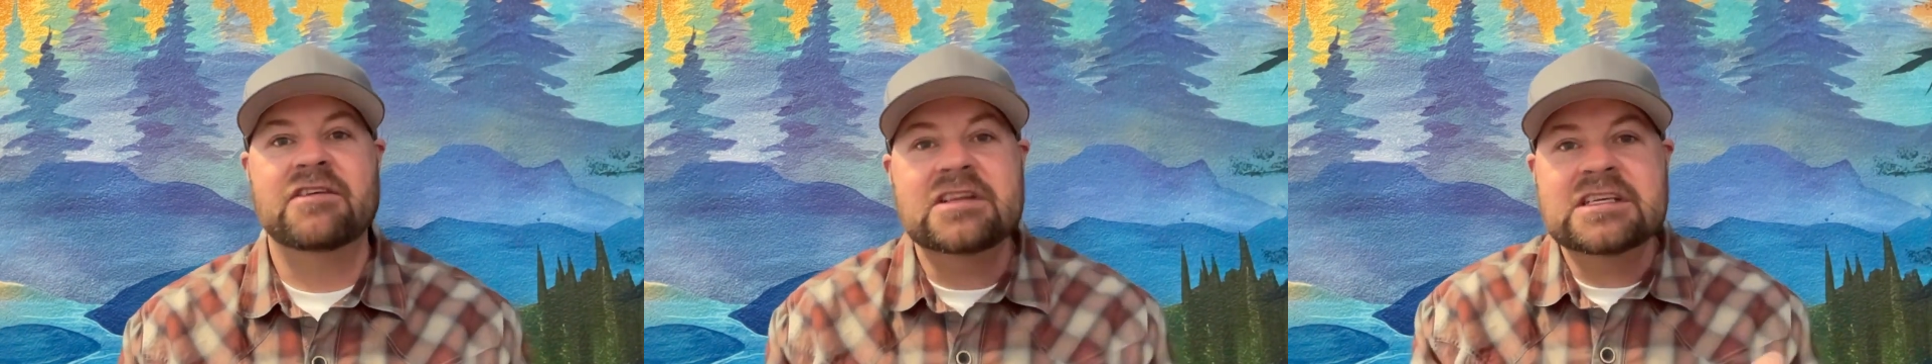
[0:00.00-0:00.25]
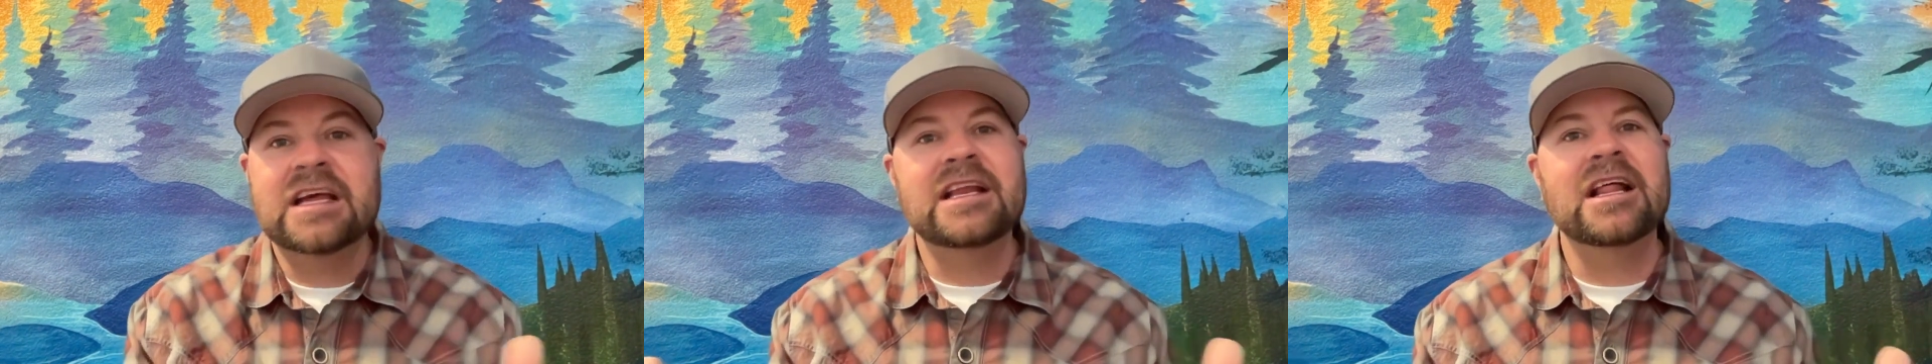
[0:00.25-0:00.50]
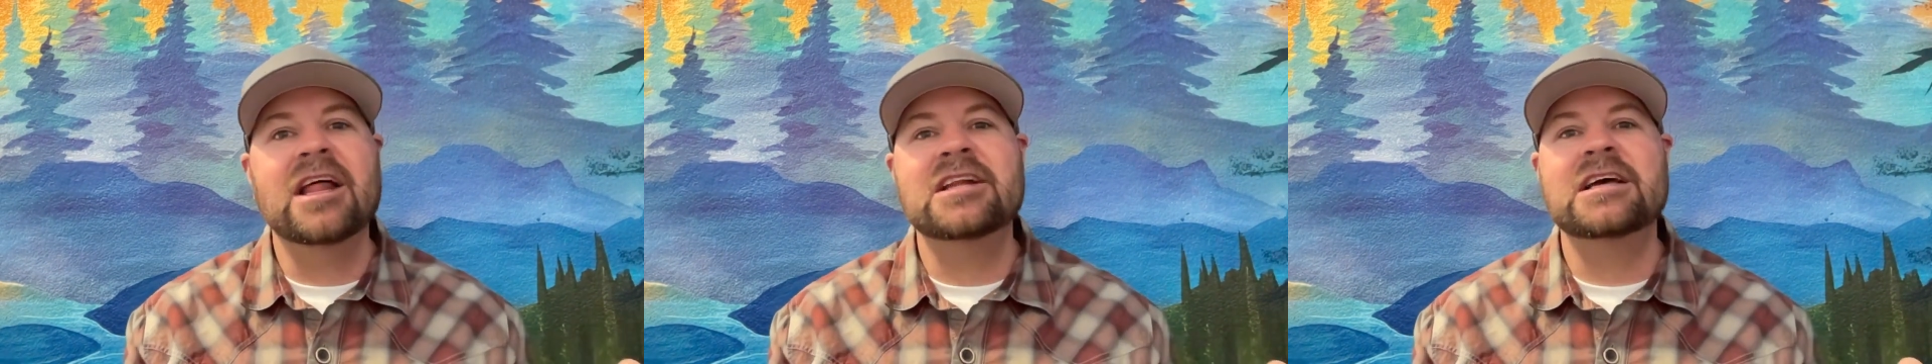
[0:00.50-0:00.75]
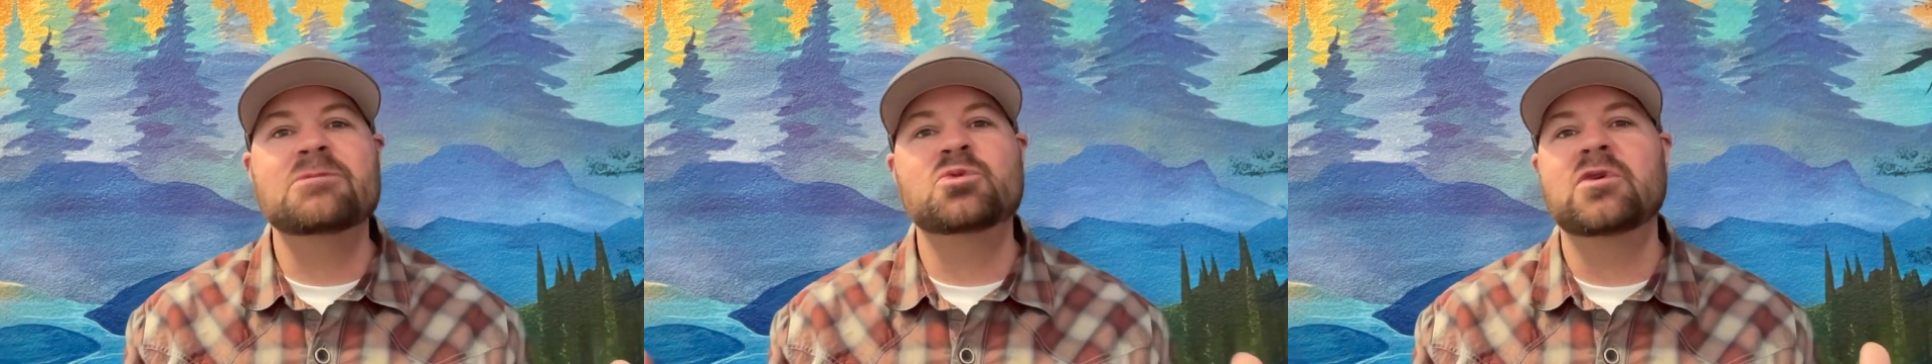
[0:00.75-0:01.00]
And, and a lot
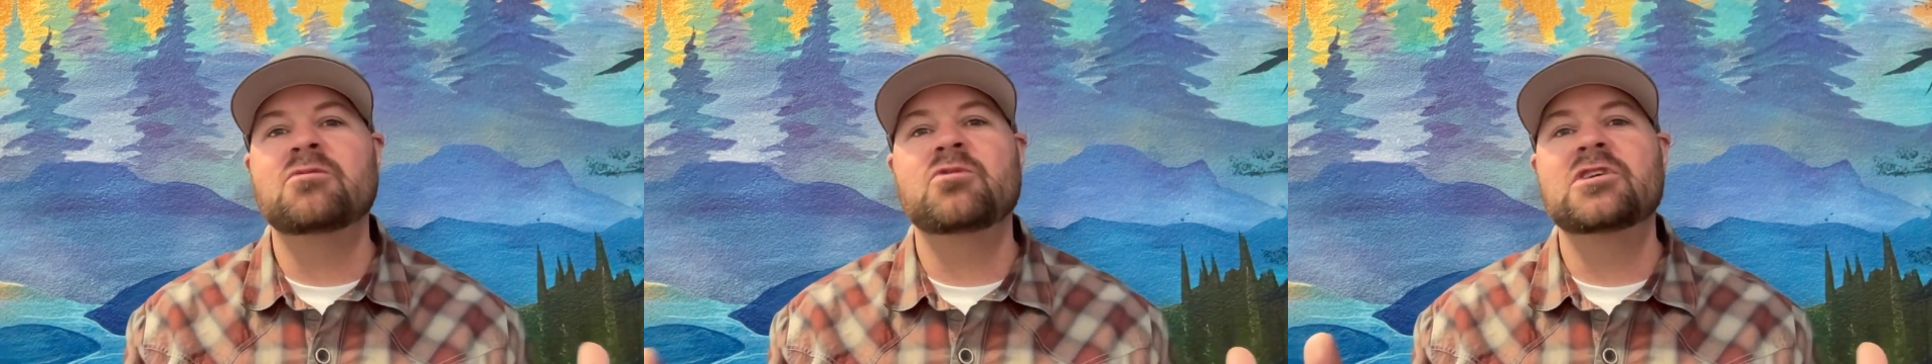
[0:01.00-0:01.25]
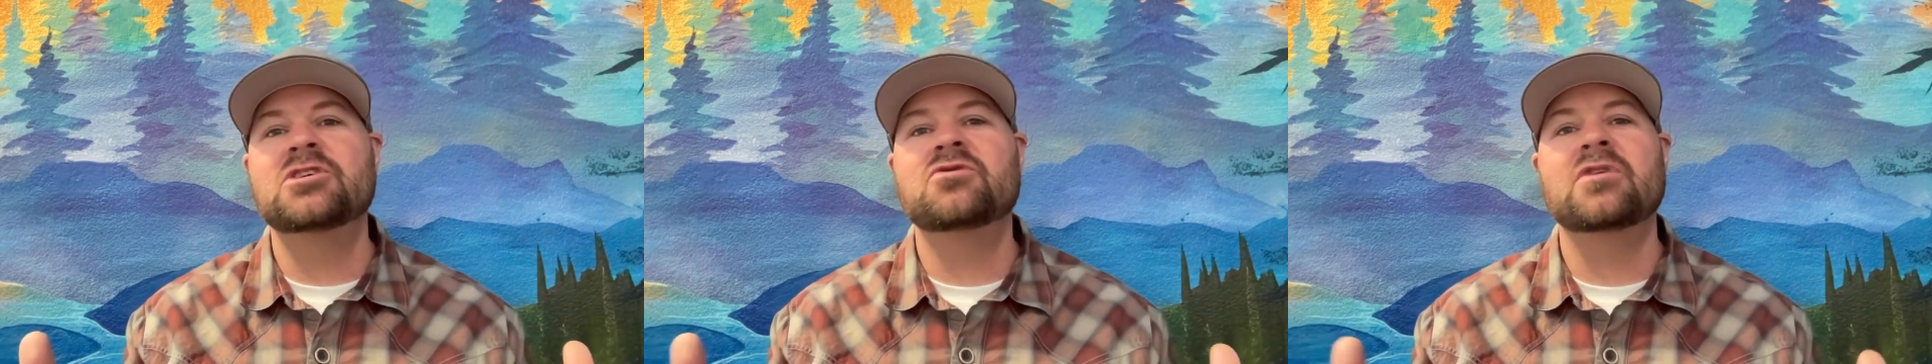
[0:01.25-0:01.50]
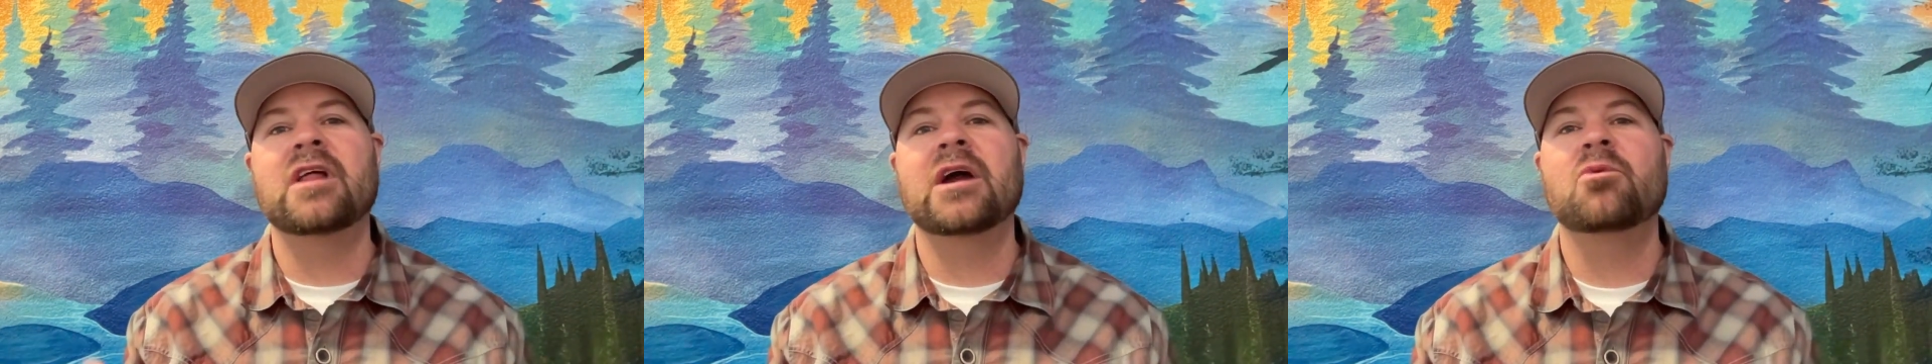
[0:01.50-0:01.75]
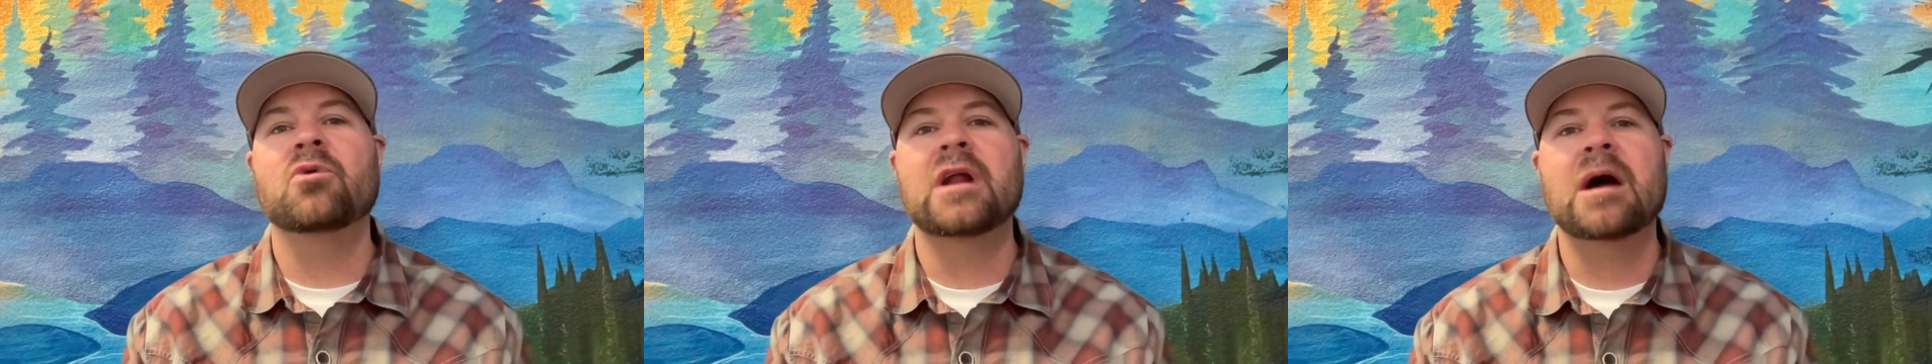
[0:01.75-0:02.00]
of times we, we just feel like we're